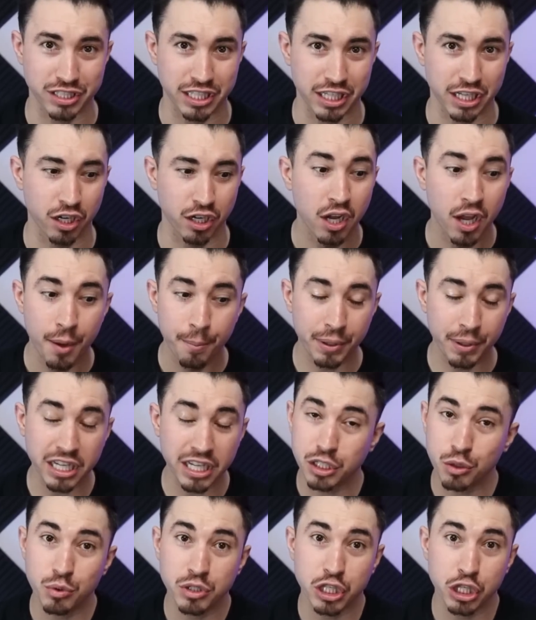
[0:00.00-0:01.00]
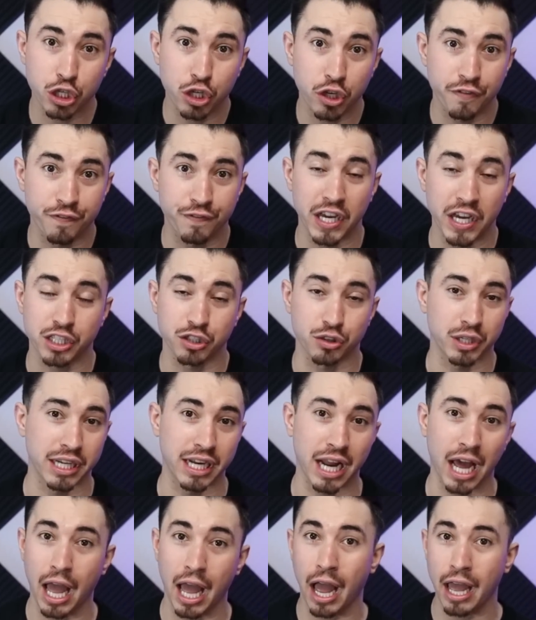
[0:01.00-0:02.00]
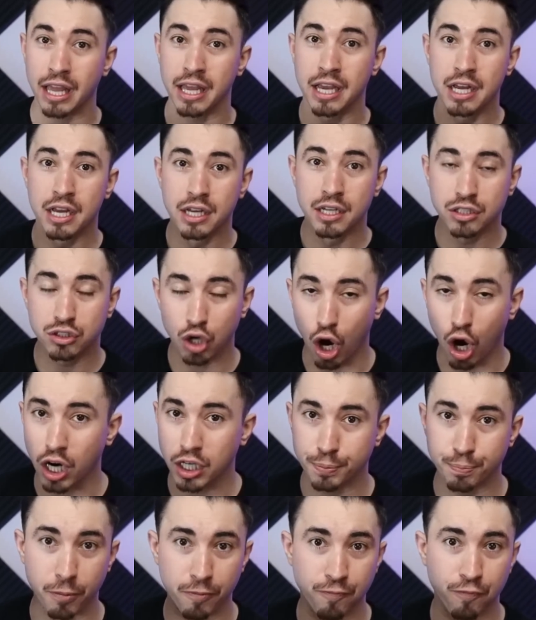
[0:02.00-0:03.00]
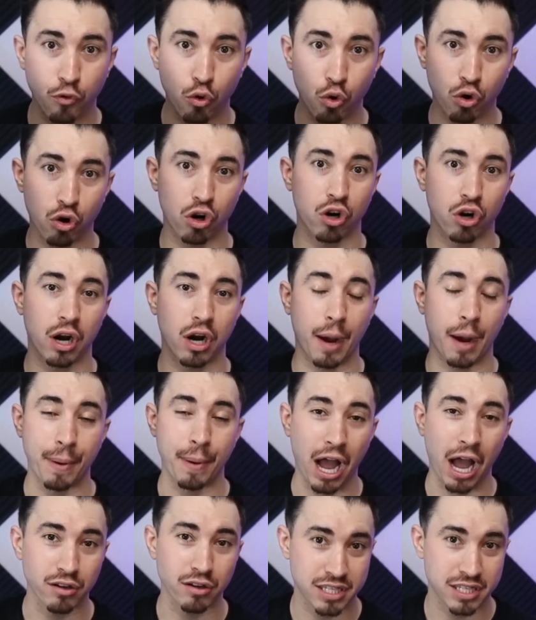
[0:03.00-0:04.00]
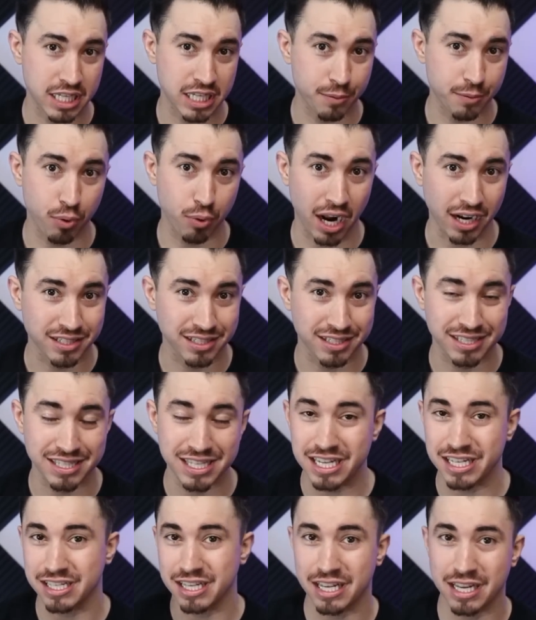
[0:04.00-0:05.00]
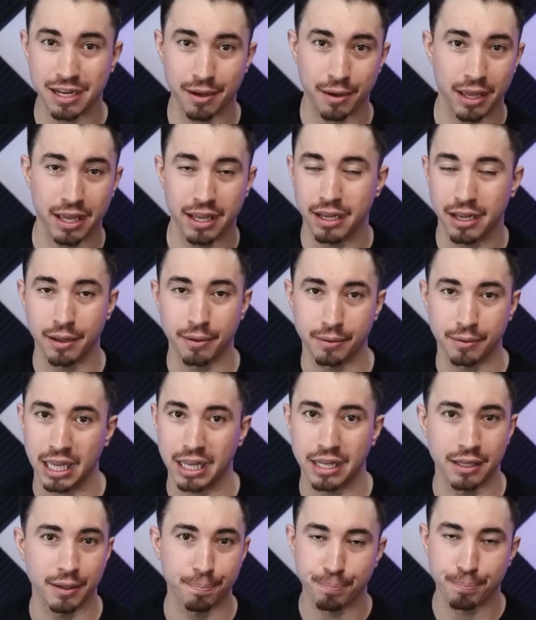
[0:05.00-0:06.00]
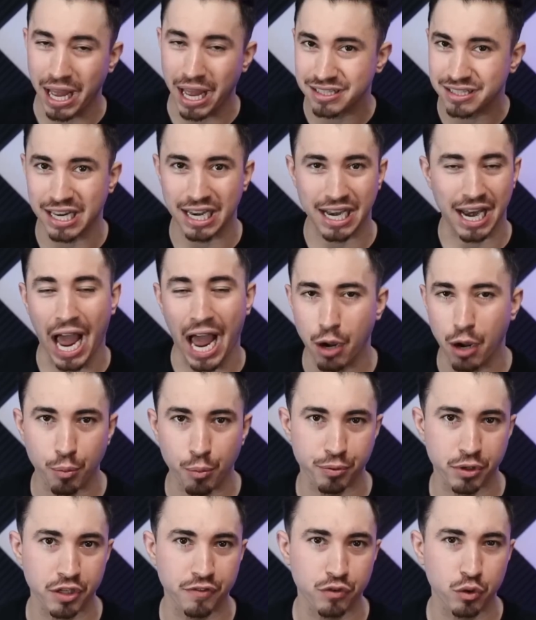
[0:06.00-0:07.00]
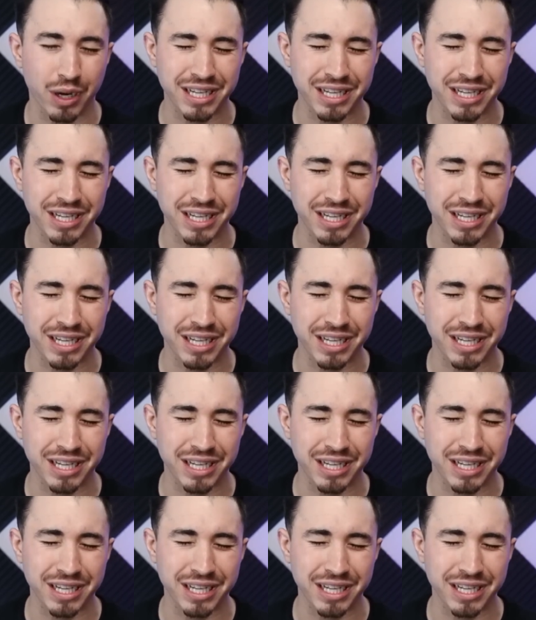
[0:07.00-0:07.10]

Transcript: here because it was a good victory. And I talked before about Siebrecht's season and the Penn State and Iowa preview.